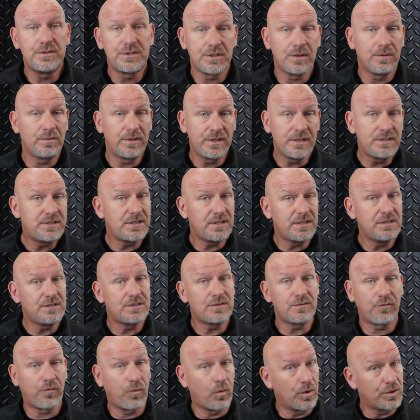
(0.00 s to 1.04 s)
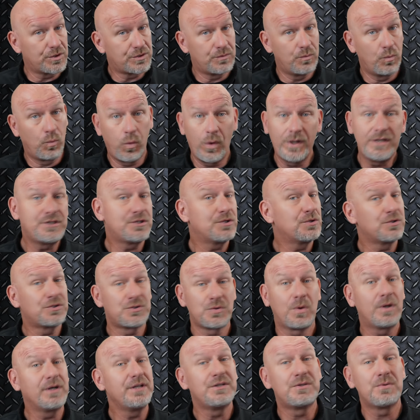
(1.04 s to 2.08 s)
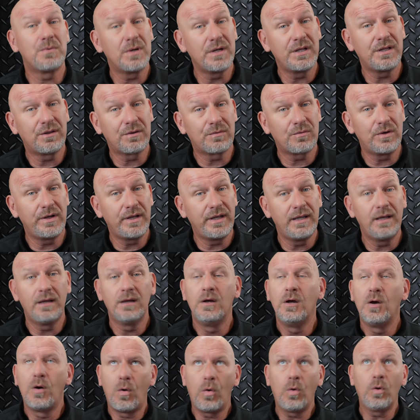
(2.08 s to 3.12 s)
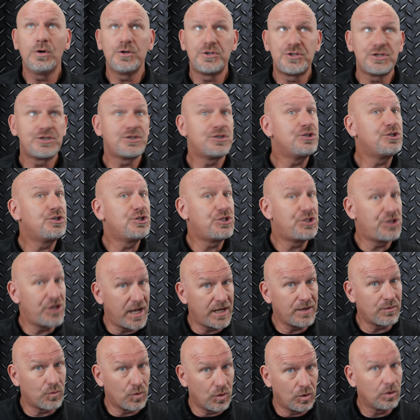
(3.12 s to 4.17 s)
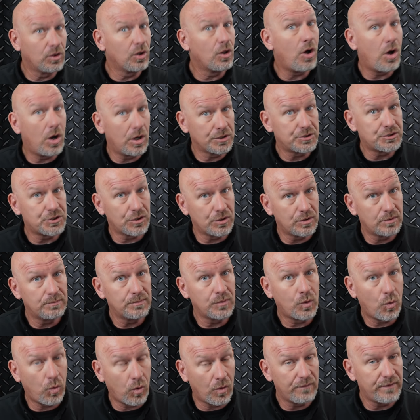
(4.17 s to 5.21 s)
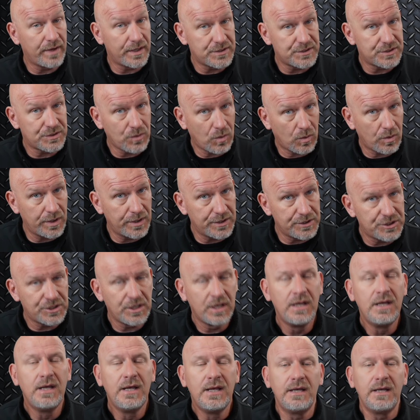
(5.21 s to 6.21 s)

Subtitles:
So this is for winter 2023 or just general long-term Corvette storage.